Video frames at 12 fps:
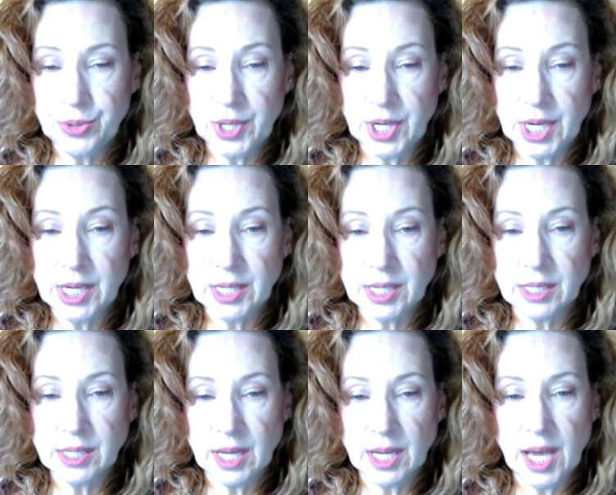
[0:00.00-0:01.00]
to it
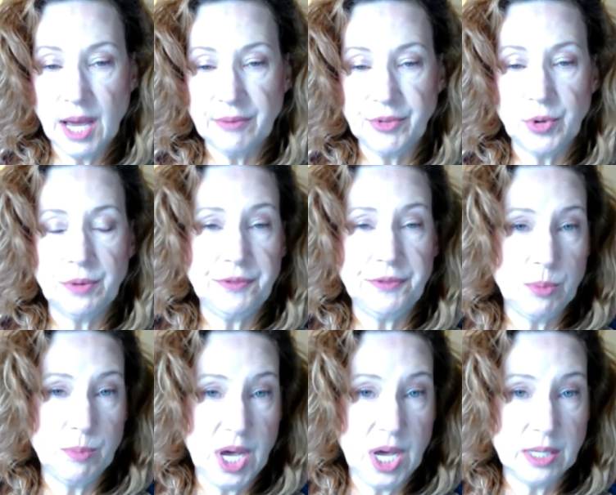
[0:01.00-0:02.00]
after a few
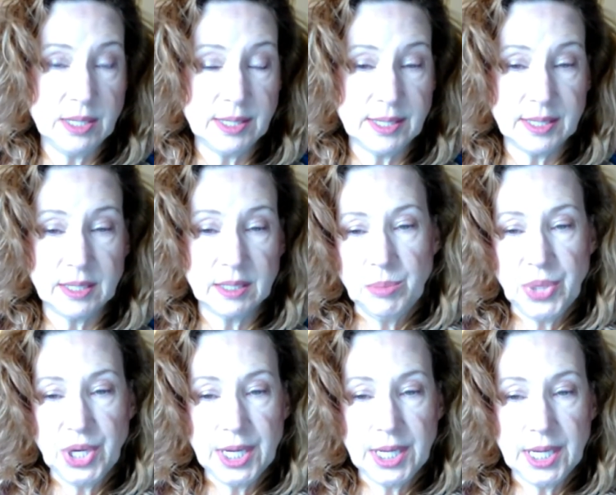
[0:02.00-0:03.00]
months.
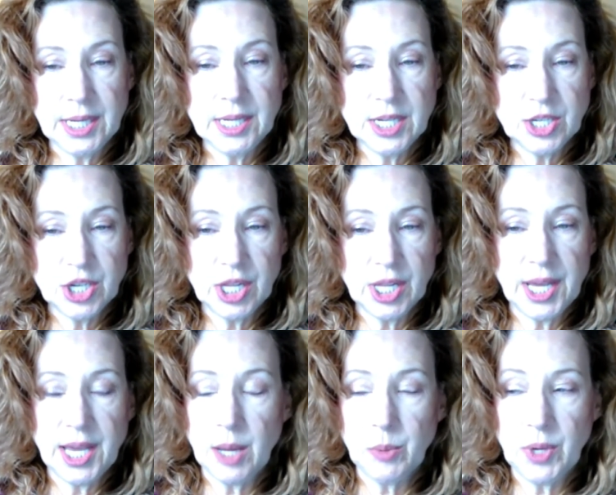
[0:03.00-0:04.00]
But
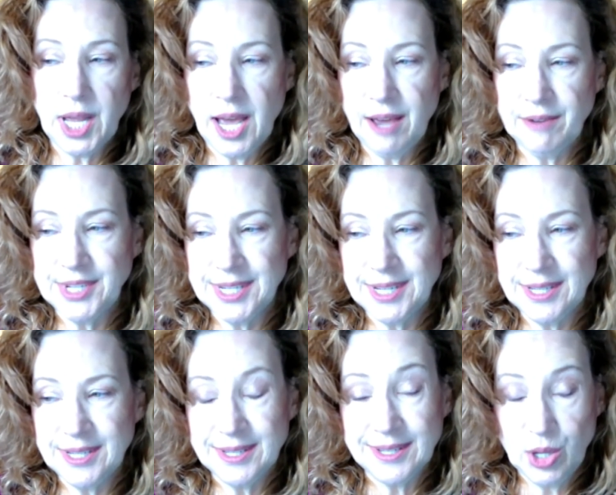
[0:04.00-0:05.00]
initially, I would have to
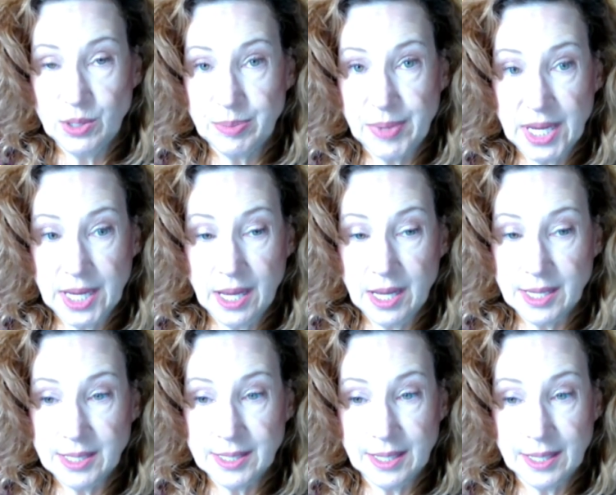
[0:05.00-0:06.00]
close my
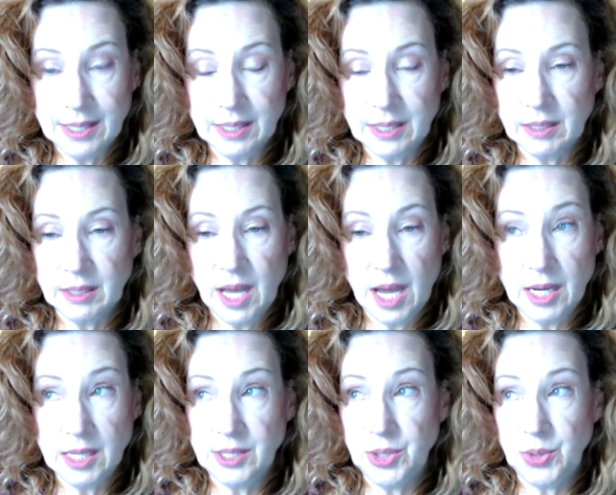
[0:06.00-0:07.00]
eyes and
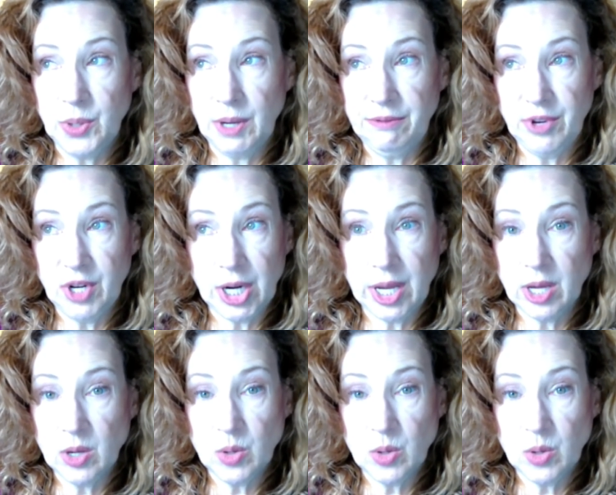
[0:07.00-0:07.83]
kind of do a very